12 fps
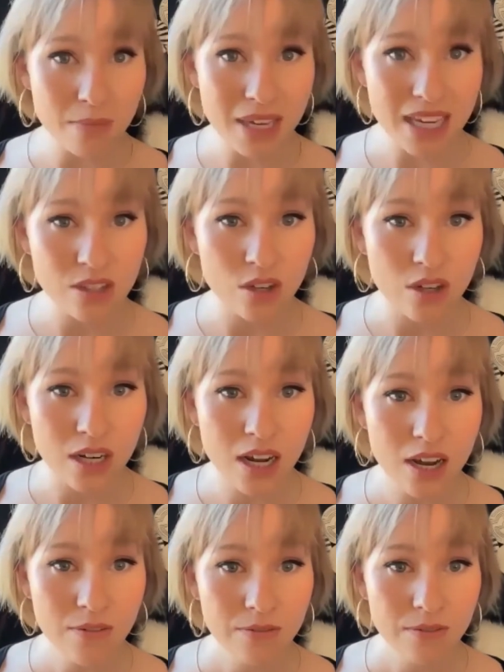as good
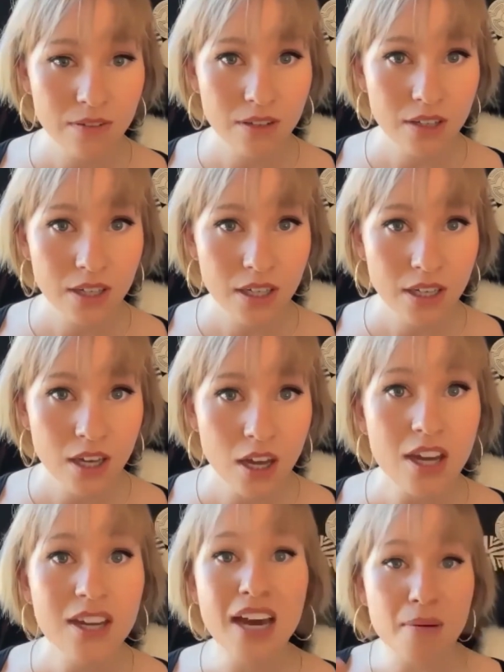enough,
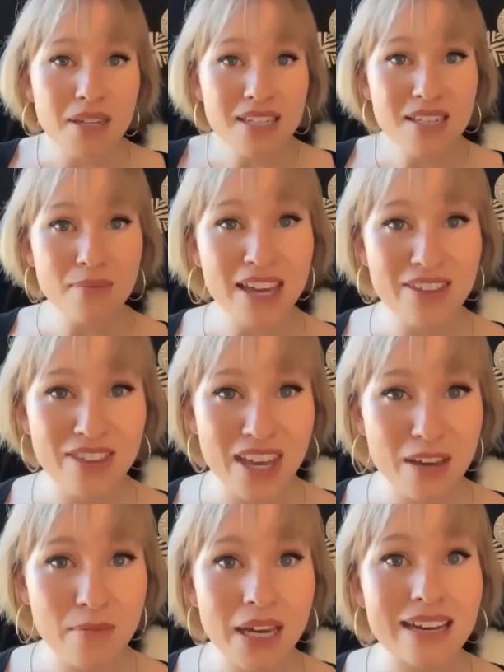come into my
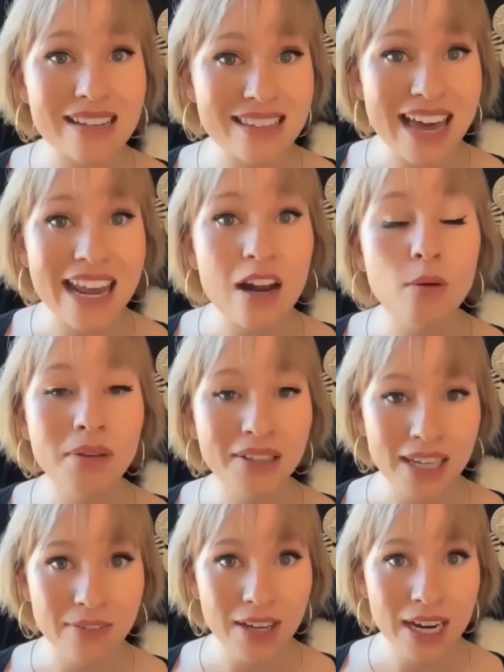thing because then I'll
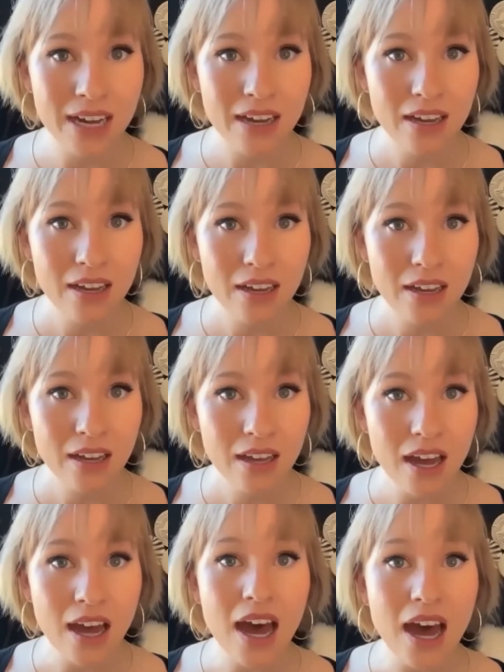believe in it,
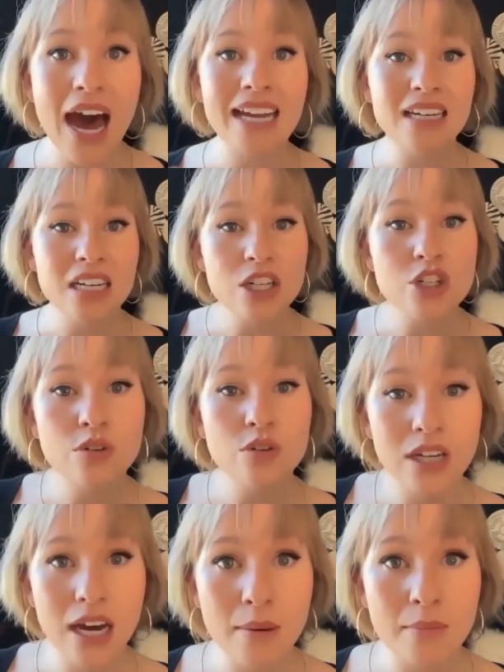I need you
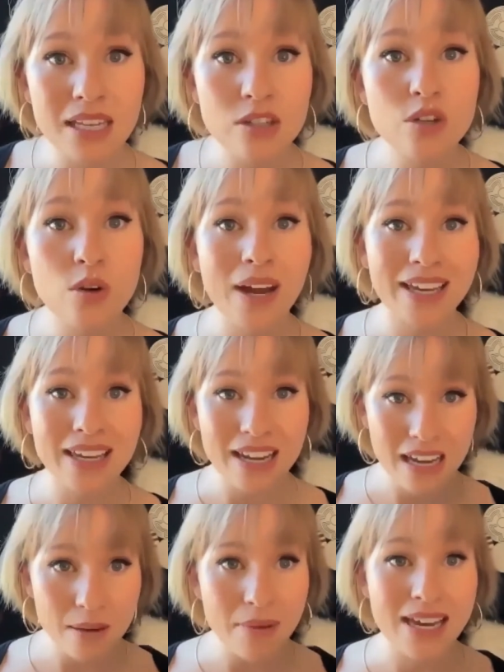to come in so I can
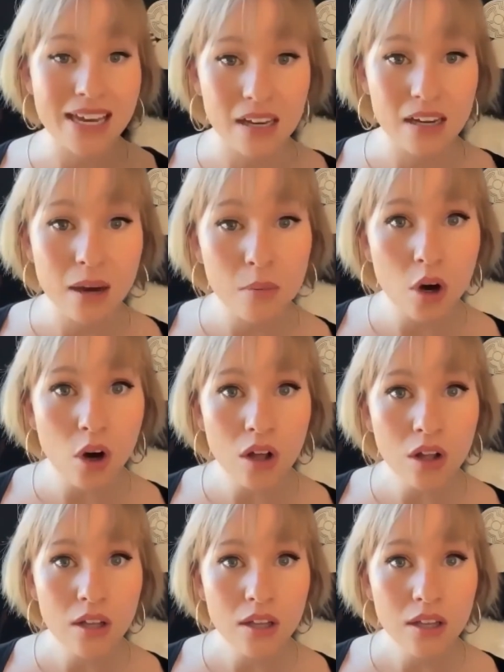hit my income
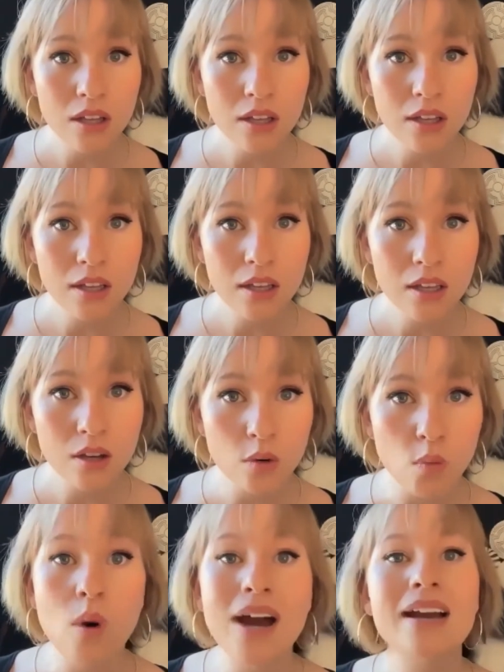goal,
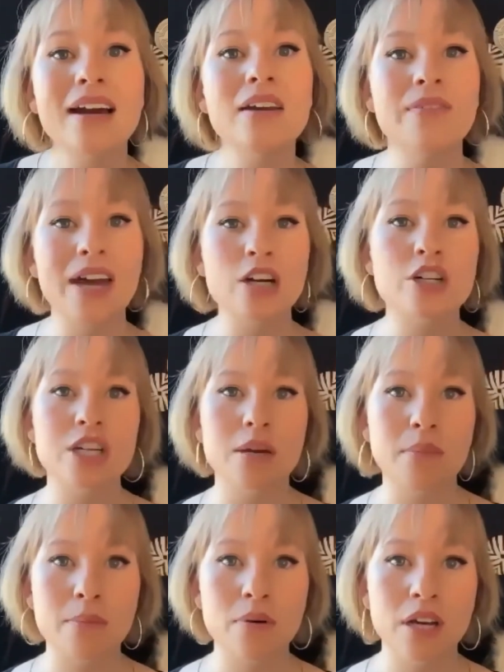what kind of energy am
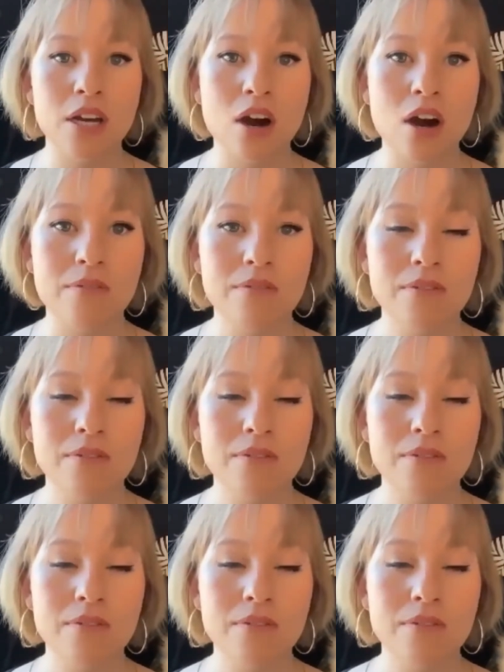I putting off?